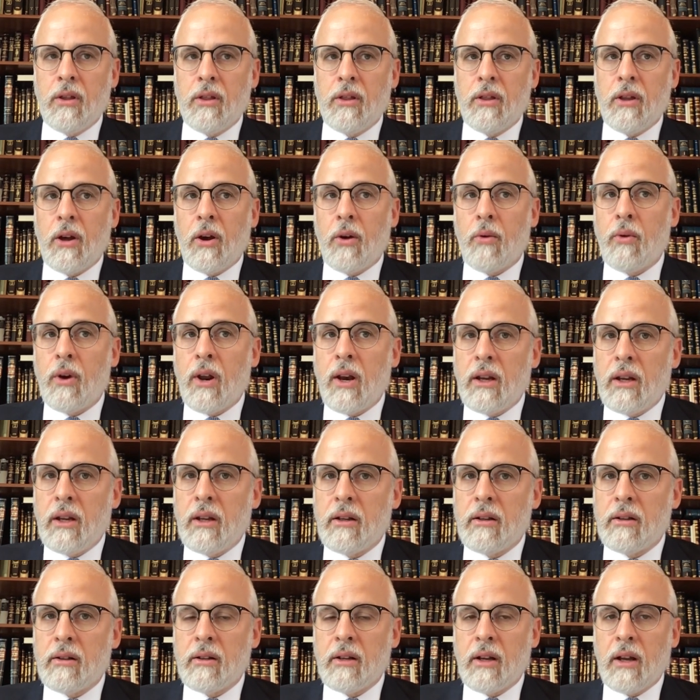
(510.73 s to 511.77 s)
They
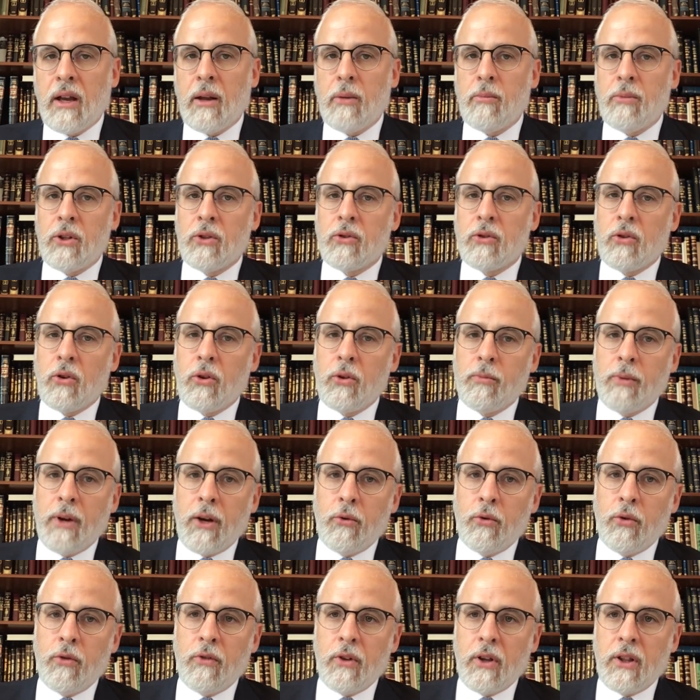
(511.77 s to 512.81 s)
already had been told by
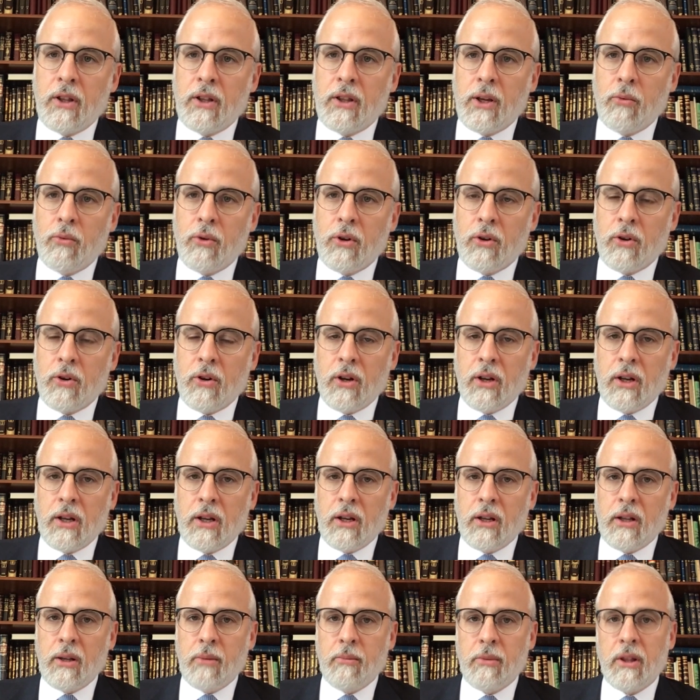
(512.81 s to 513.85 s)
Reuven that they weren't going to
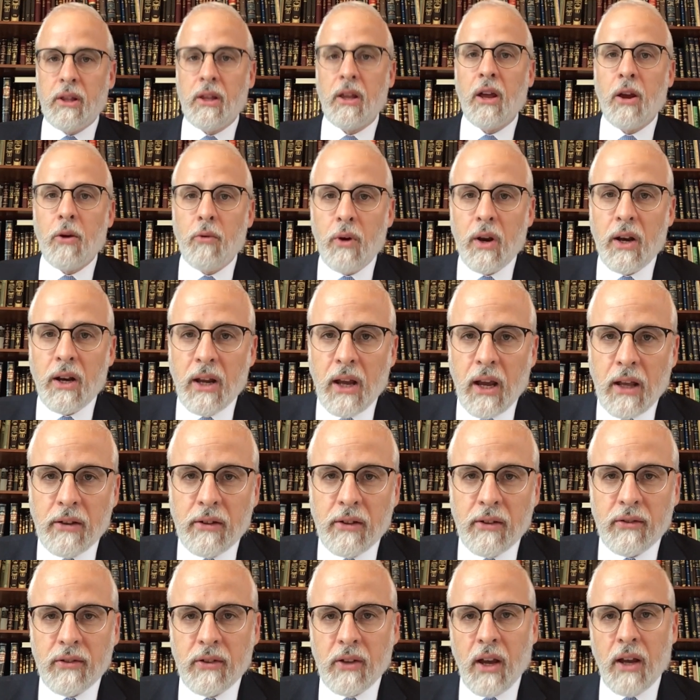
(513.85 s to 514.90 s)
kill him, and they already had
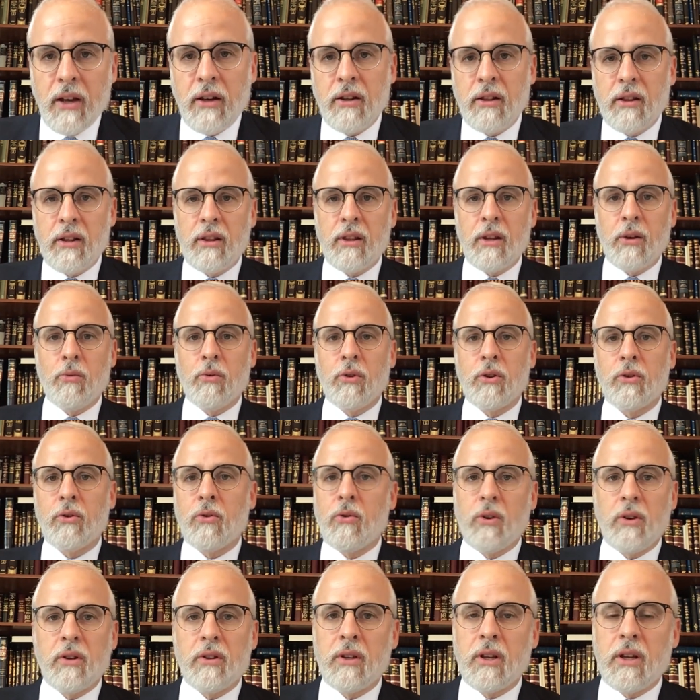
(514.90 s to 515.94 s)
decided that they weren't
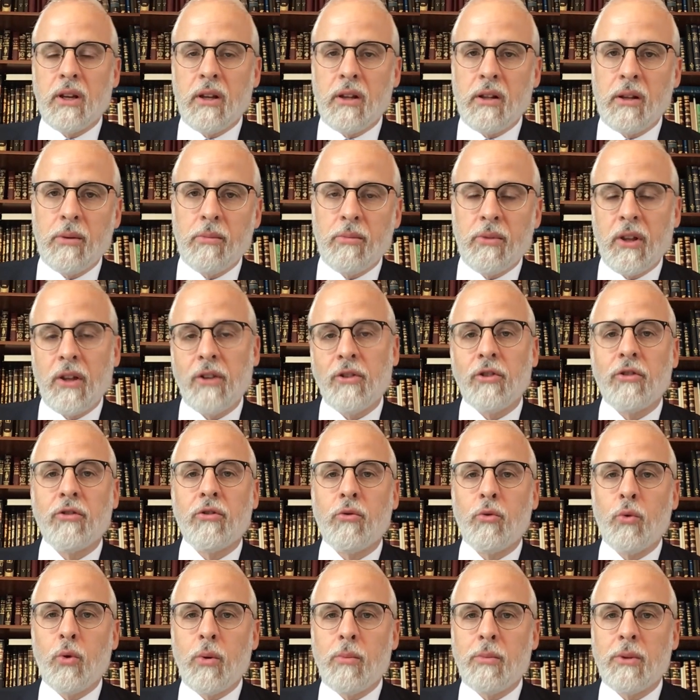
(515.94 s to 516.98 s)
going to kill him. They just
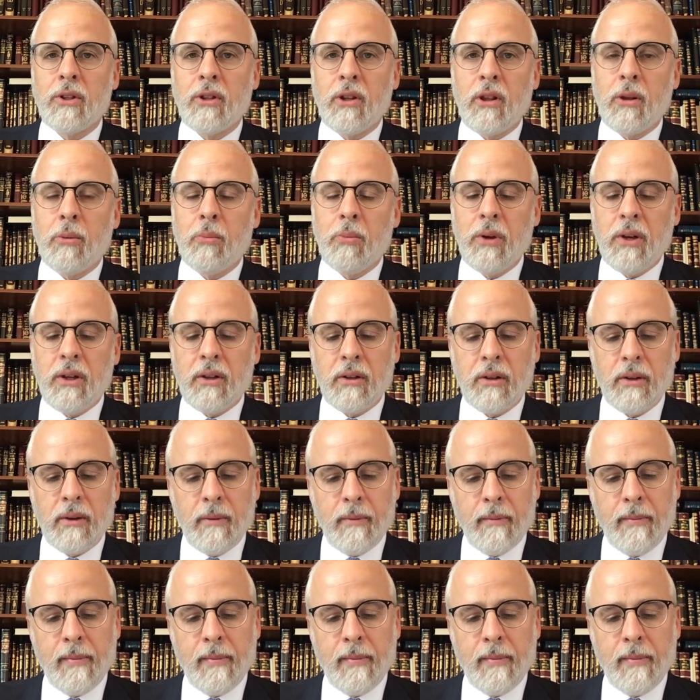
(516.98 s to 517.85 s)
threw him into the pit.